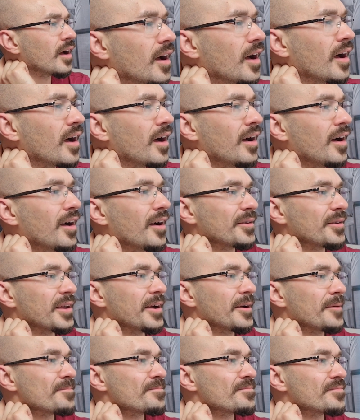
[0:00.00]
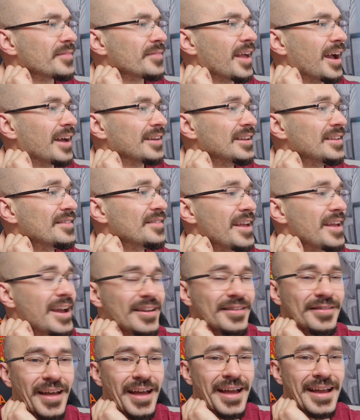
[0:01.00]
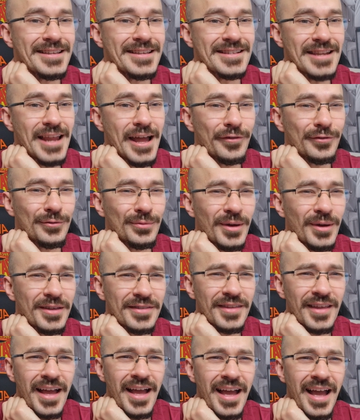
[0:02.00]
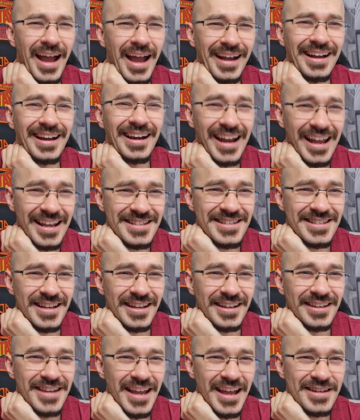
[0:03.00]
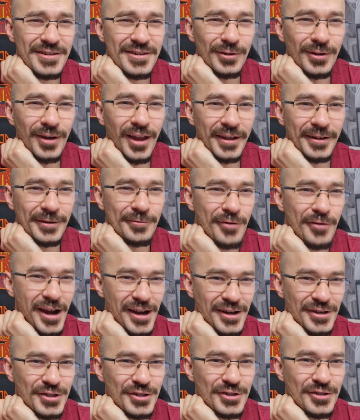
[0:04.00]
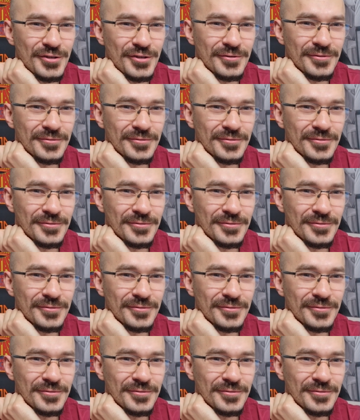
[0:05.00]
Aha, uh -huh, yeah and in the end there he's left with a classic nettle-like rash.